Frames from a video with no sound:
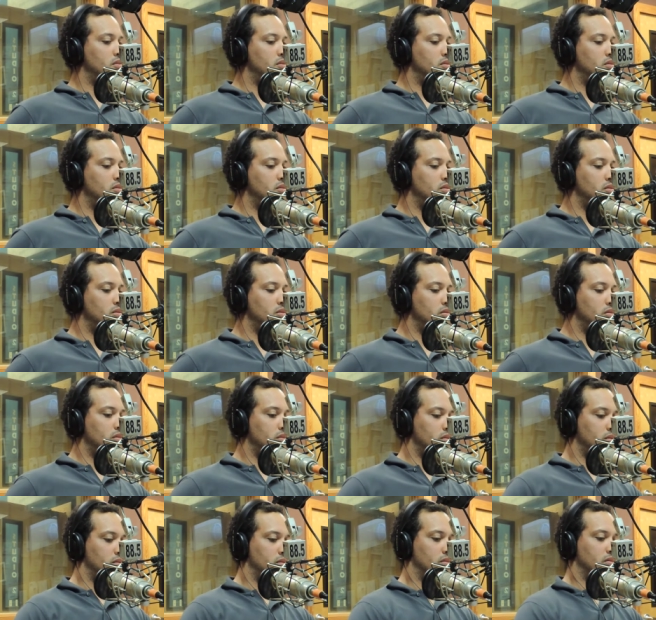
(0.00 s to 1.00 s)
Well,
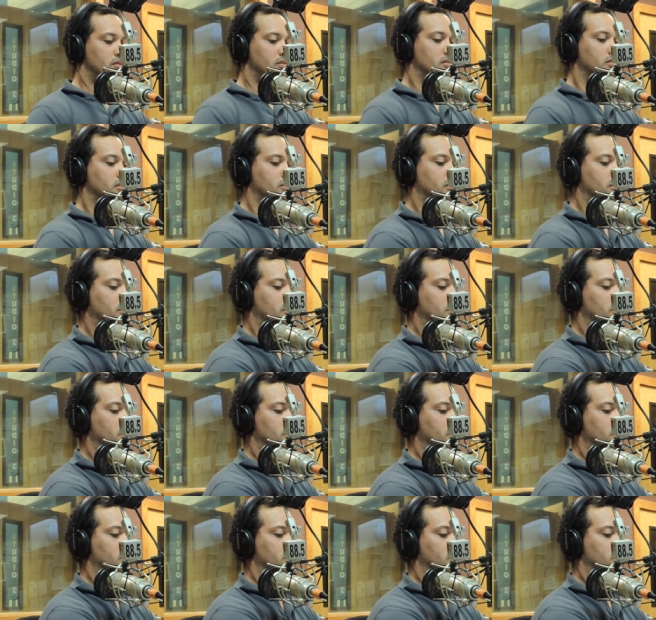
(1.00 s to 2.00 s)
I, I tweet
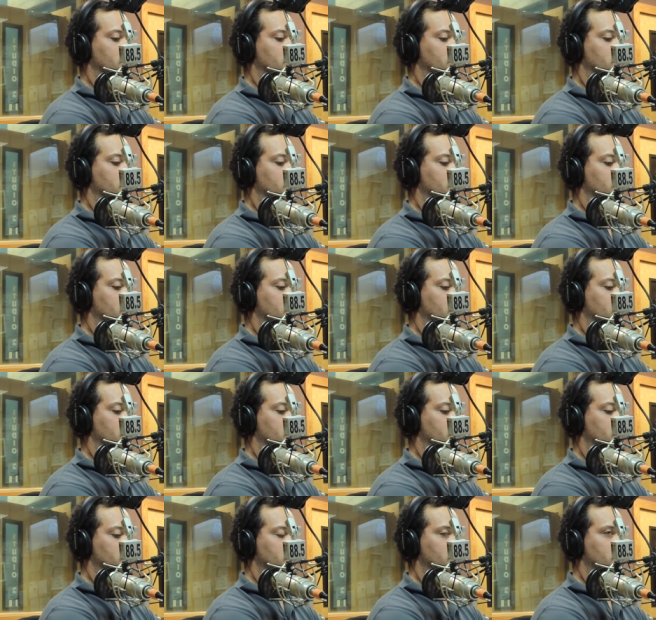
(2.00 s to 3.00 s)
and uh, Facebook
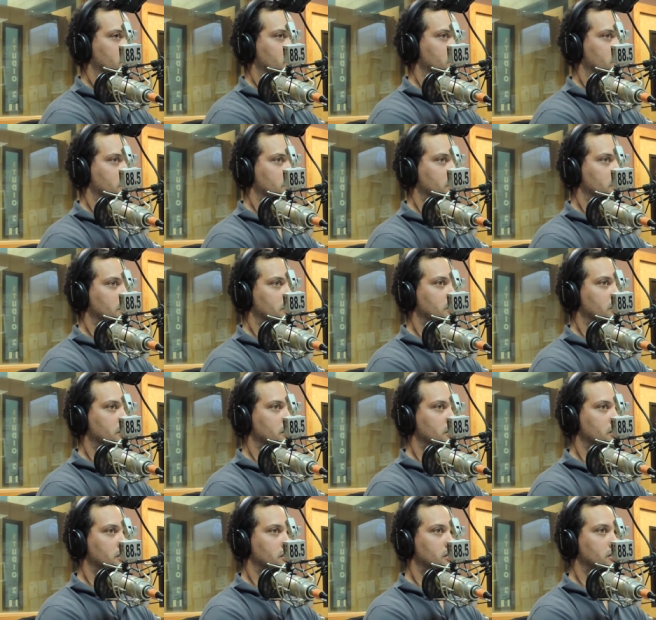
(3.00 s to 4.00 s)
on the
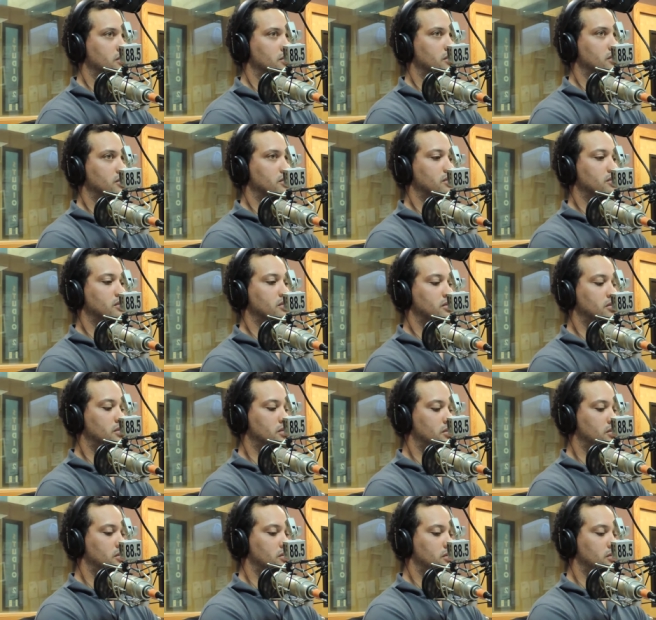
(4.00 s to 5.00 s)
WMNF News sites, and
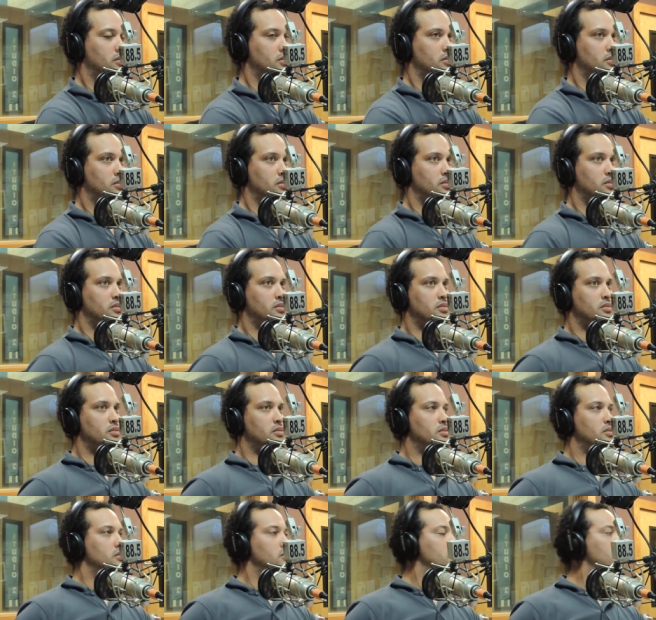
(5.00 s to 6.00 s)
so Twitter